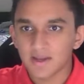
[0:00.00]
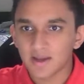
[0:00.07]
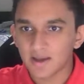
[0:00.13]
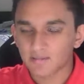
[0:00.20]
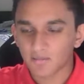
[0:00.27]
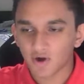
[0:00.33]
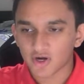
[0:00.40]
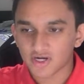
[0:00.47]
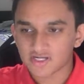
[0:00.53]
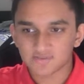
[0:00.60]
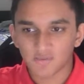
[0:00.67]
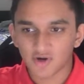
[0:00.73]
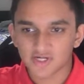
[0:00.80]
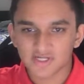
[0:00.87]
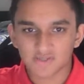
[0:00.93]
And Marcus
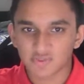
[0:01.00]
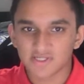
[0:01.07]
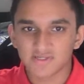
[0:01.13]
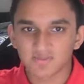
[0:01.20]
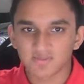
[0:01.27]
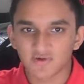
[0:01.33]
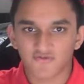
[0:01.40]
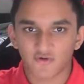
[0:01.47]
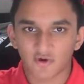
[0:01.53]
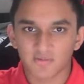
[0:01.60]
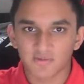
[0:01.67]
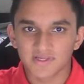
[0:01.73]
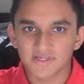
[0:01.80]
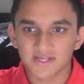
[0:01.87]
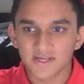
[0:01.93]
Smart's recent
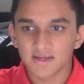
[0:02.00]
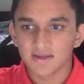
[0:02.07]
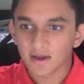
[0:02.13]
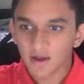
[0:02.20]
performance,